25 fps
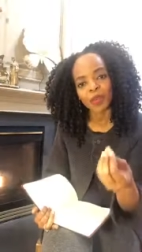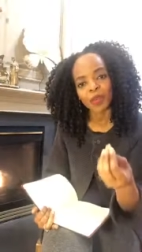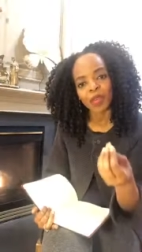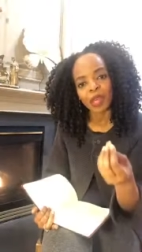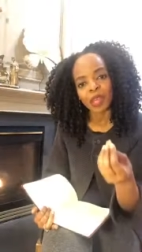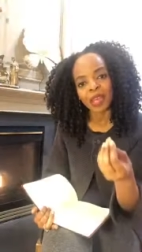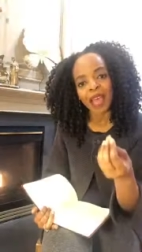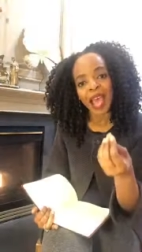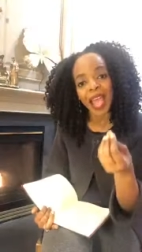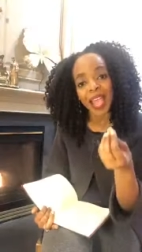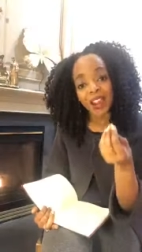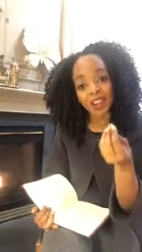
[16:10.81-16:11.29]

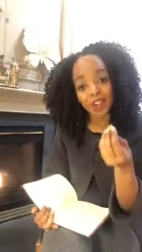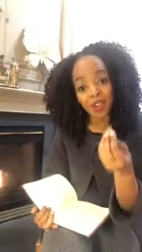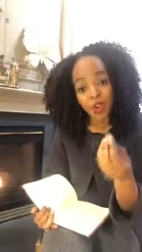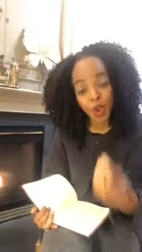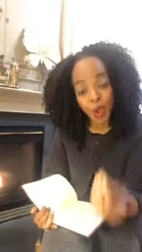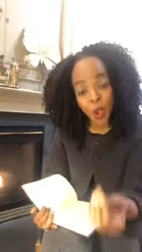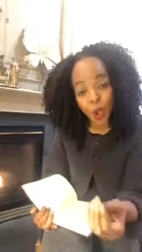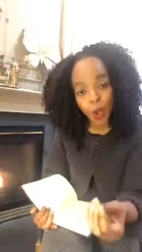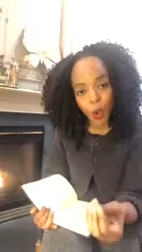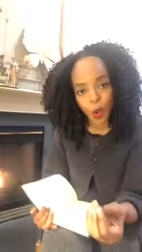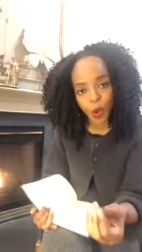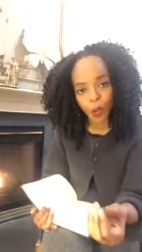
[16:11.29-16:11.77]
that I
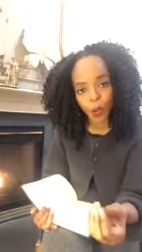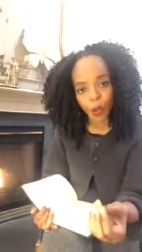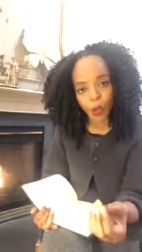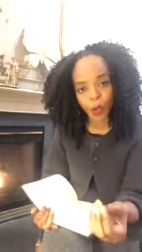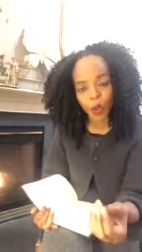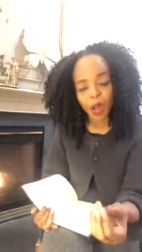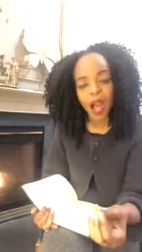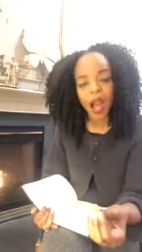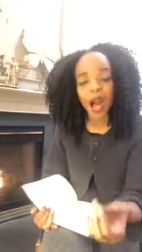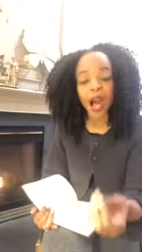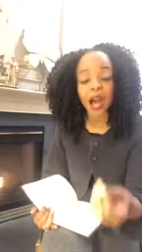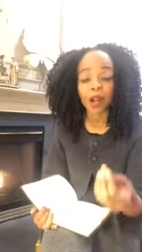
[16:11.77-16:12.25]

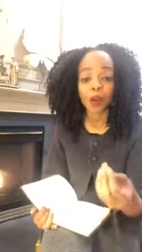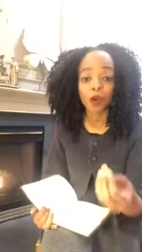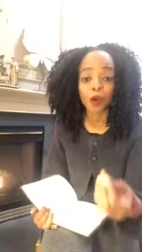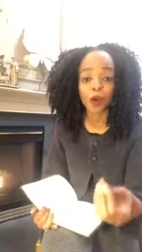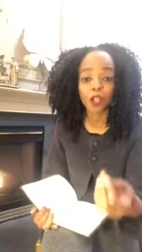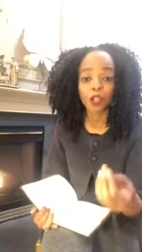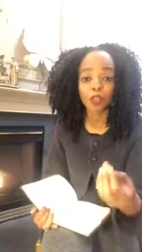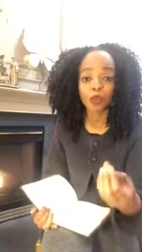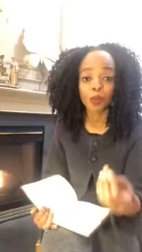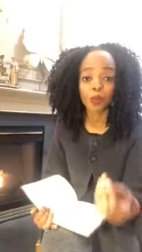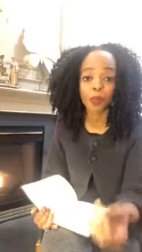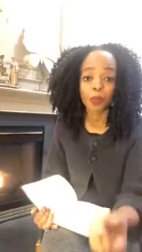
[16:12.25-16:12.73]
know are
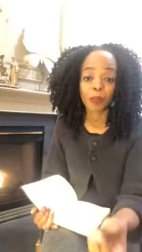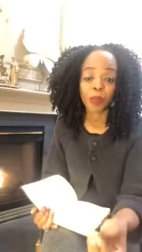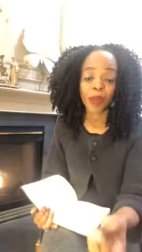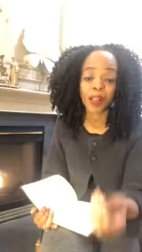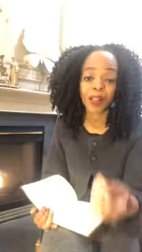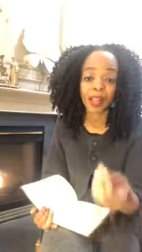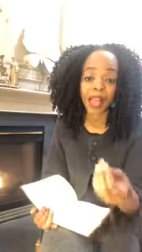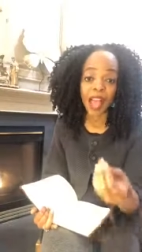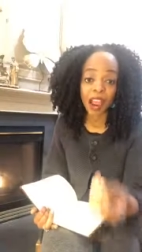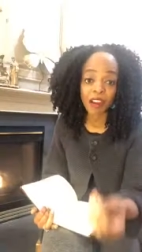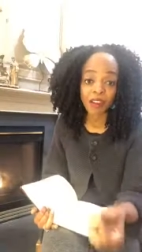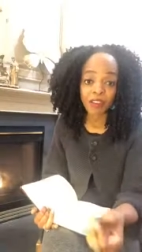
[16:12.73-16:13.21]
going to
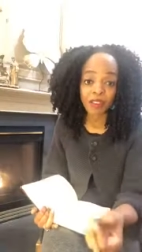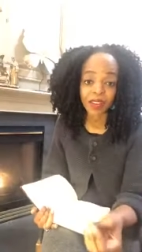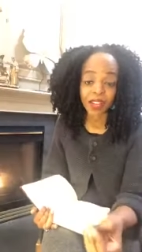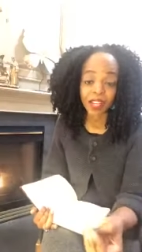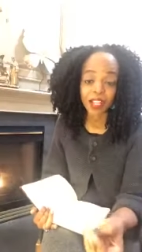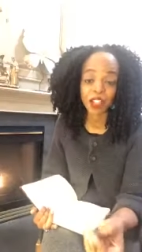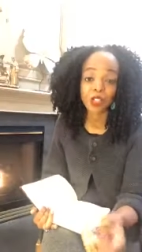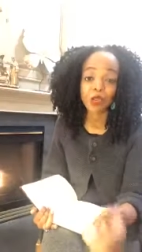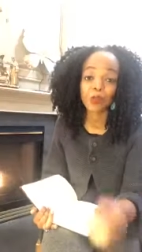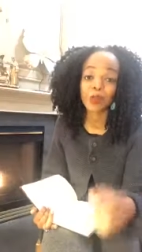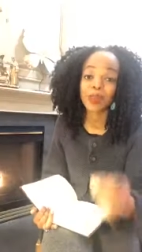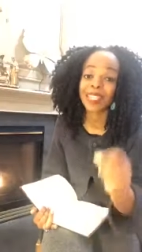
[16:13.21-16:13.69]
propel
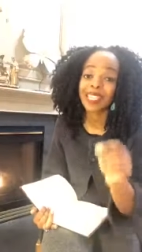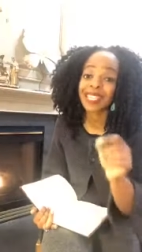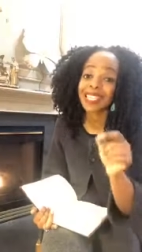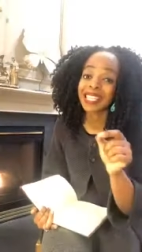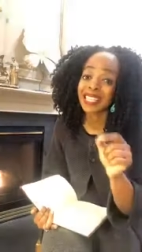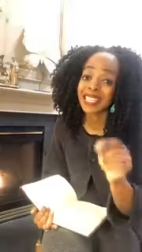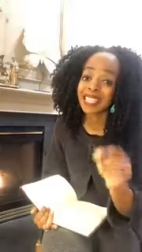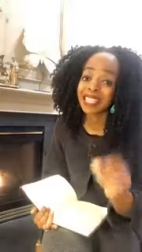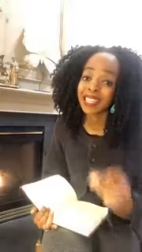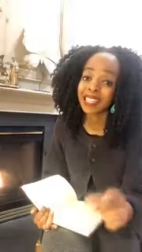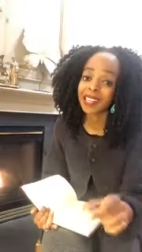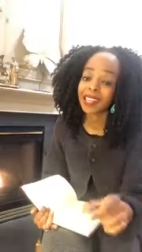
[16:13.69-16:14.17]
Africa to be the
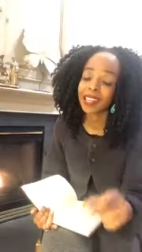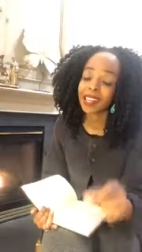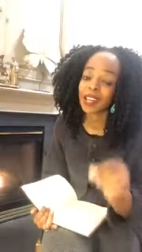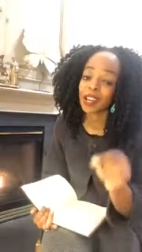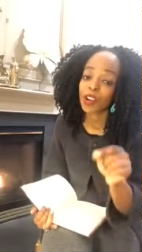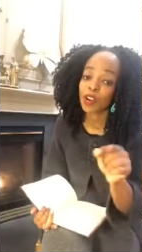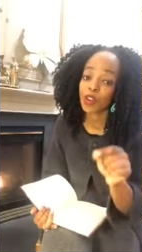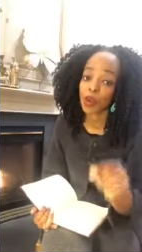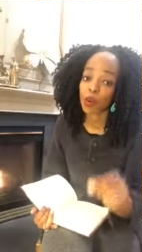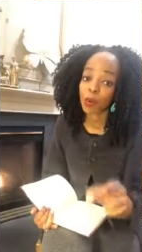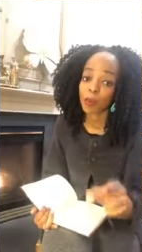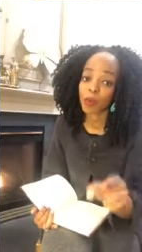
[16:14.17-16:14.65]
leading
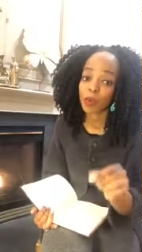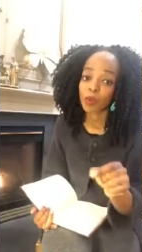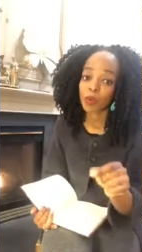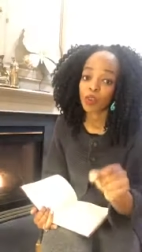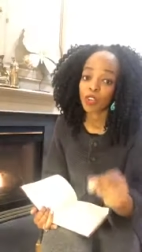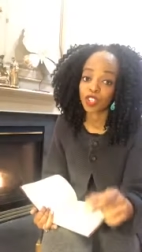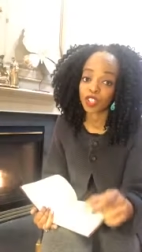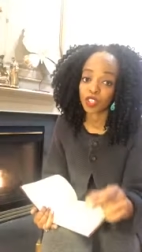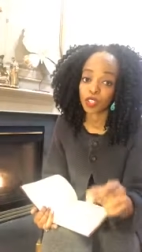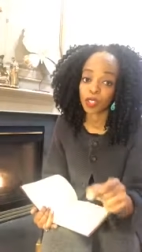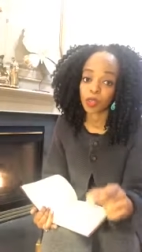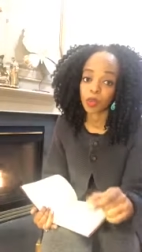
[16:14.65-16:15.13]
economic
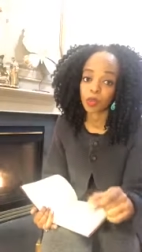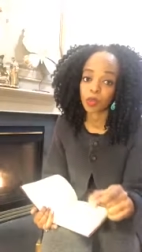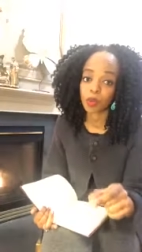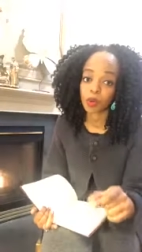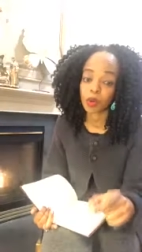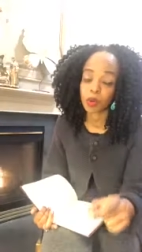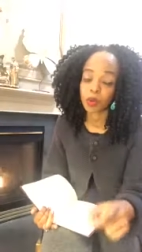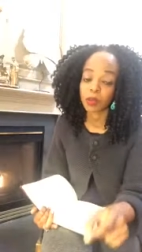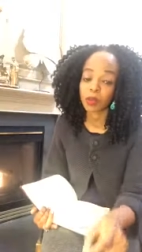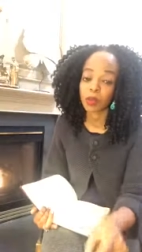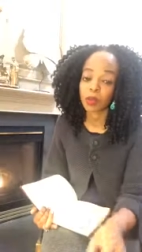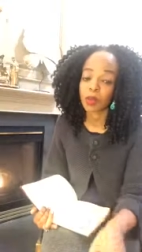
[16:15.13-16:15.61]
region in the
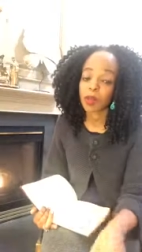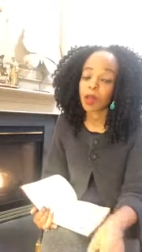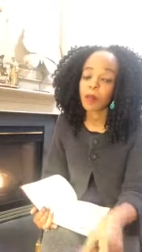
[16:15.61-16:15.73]
world.